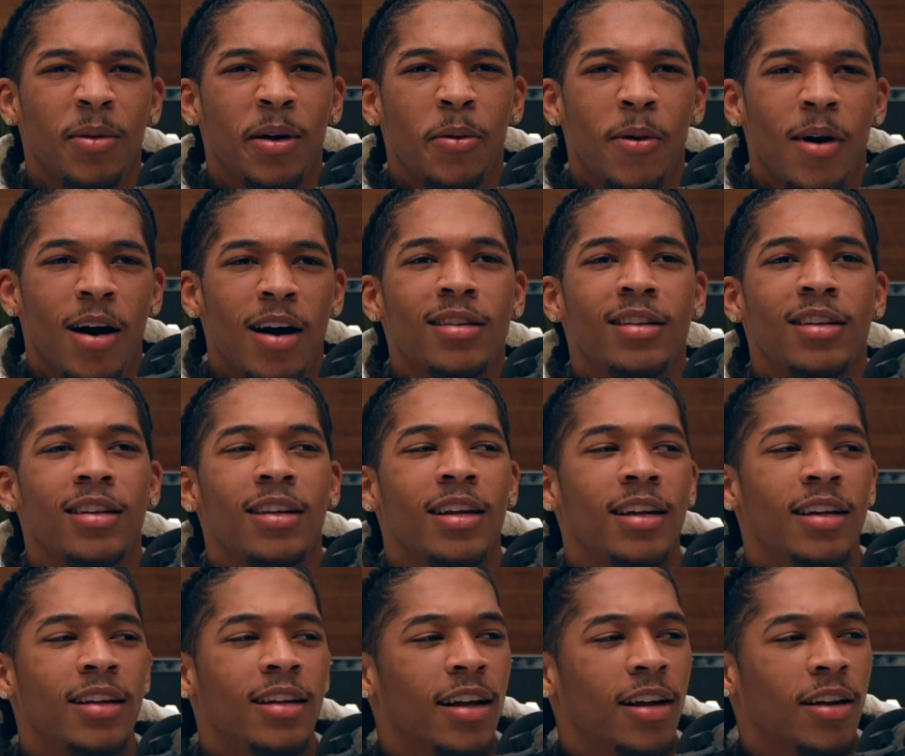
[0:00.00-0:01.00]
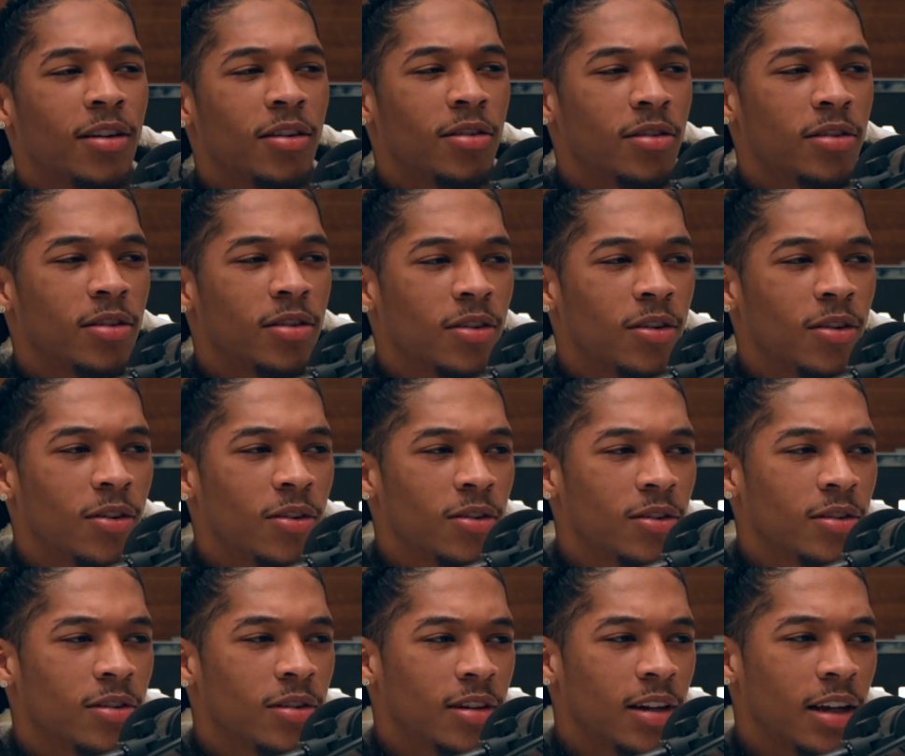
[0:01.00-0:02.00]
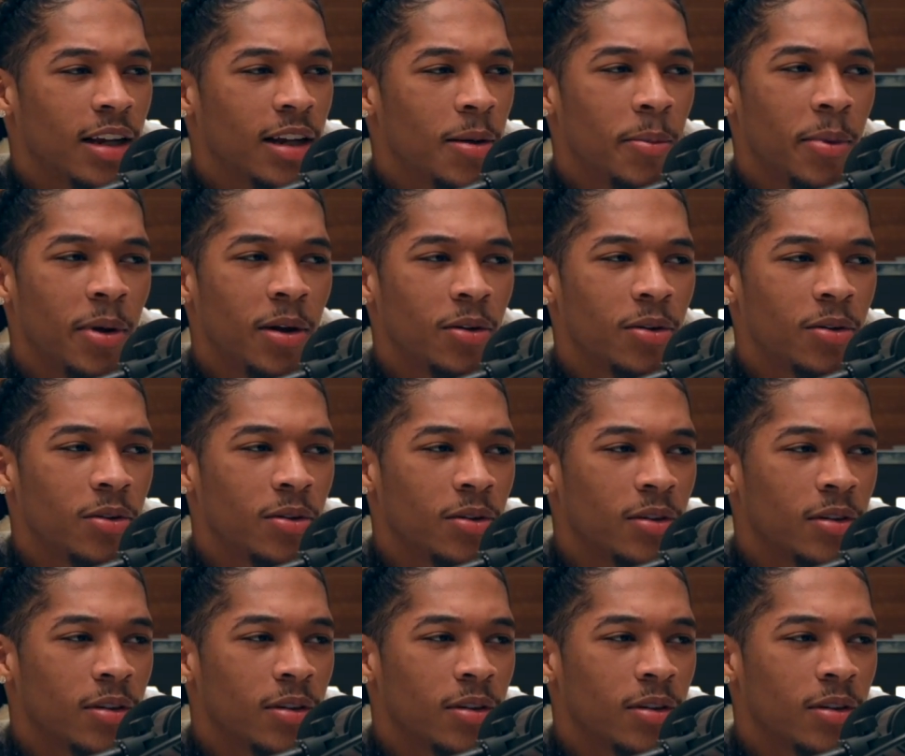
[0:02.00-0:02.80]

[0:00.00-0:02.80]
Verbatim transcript: like why is he laying down on like in the middle